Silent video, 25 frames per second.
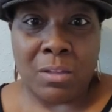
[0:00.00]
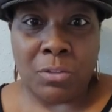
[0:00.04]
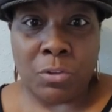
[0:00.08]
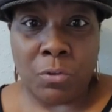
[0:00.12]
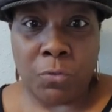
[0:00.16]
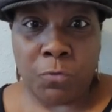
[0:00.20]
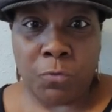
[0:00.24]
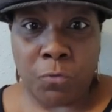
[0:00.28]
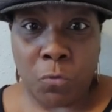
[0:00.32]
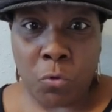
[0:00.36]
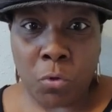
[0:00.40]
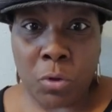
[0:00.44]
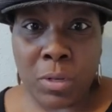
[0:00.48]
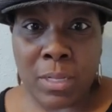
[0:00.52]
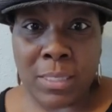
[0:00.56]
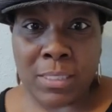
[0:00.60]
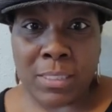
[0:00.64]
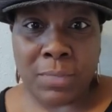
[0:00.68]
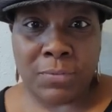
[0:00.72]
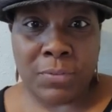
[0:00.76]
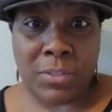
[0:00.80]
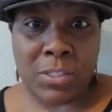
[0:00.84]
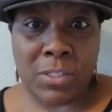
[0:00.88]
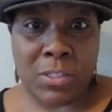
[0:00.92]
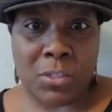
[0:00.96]
the full list
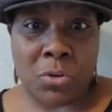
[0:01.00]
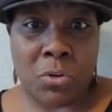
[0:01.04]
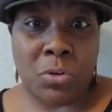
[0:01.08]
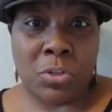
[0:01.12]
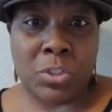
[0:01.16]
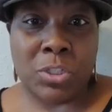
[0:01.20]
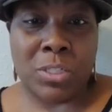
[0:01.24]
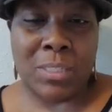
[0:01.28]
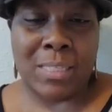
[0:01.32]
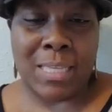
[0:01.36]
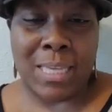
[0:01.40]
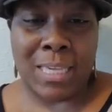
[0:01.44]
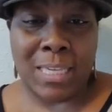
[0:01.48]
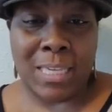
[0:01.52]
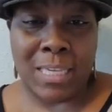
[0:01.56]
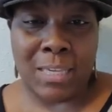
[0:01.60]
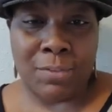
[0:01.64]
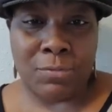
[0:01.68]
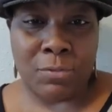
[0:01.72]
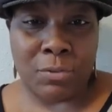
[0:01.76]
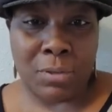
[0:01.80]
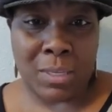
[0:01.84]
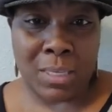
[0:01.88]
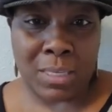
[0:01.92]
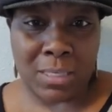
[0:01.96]
of excursions, and give
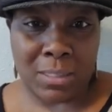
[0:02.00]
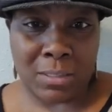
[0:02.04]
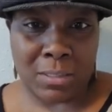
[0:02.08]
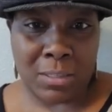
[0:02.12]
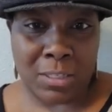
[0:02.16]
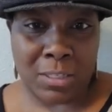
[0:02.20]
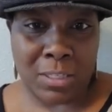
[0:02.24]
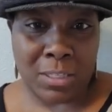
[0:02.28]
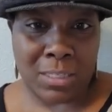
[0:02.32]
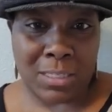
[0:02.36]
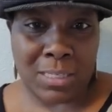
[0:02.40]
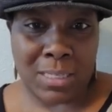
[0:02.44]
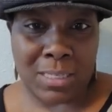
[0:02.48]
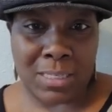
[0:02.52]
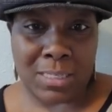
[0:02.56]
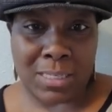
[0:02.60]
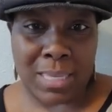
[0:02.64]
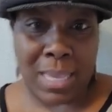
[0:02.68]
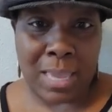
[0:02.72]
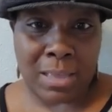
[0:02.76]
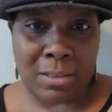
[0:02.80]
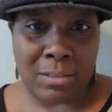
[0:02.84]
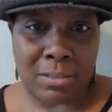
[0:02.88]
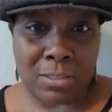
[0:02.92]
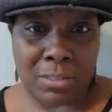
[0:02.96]
you good
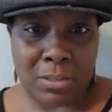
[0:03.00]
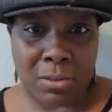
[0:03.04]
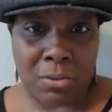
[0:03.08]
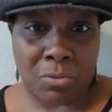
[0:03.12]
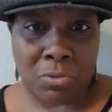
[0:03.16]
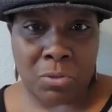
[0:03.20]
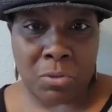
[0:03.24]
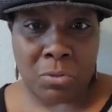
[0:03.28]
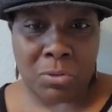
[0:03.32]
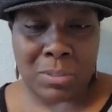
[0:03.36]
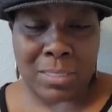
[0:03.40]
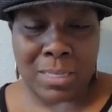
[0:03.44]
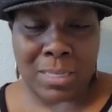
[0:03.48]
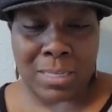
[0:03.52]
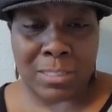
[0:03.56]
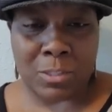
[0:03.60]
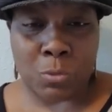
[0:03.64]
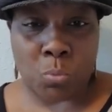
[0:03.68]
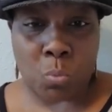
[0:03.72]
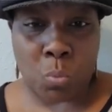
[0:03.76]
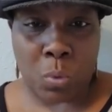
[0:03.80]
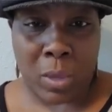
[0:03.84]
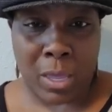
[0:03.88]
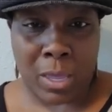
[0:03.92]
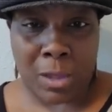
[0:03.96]
discounts on those as
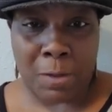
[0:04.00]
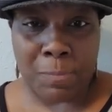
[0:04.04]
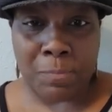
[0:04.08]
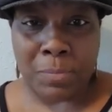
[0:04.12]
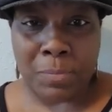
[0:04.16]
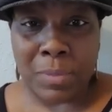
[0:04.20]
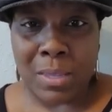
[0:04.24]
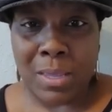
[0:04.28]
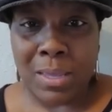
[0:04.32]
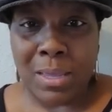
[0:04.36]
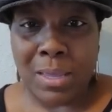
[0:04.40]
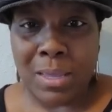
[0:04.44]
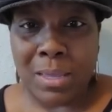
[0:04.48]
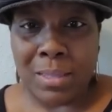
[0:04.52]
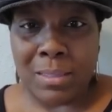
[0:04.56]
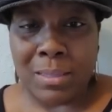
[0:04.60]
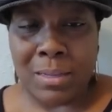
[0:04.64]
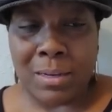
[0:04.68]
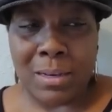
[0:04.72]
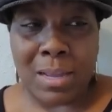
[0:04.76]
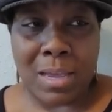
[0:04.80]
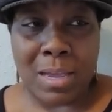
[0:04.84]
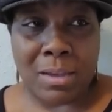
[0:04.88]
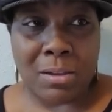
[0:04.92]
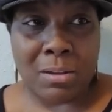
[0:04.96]
well. They're
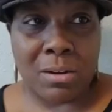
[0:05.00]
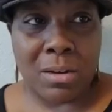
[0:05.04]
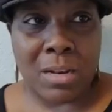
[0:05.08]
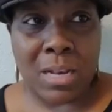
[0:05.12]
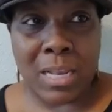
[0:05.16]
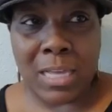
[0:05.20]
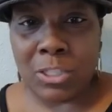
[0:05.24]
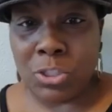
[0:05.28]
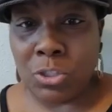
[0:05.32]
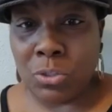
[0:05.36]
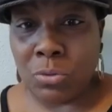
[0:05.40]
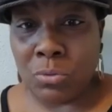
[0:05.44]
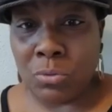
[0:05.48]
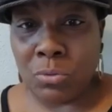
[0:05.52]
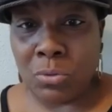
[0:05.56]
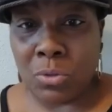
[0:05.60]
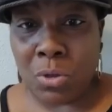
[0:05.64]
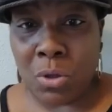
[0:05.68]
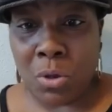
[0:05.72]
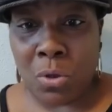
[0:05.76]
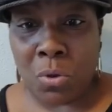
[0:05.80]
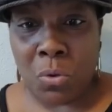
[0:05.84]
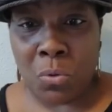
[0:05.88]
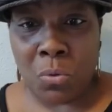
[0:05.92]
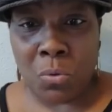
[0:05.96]
not going to let you
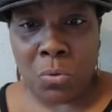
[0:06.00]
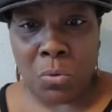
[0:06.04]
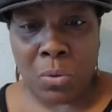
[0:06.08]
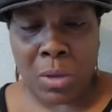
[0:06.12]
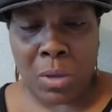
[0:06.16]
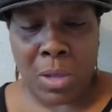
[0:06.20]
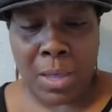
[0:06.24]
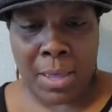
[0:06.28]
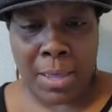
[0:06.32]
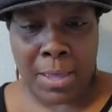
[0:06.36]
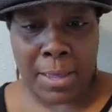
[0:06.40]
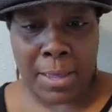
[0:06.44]
know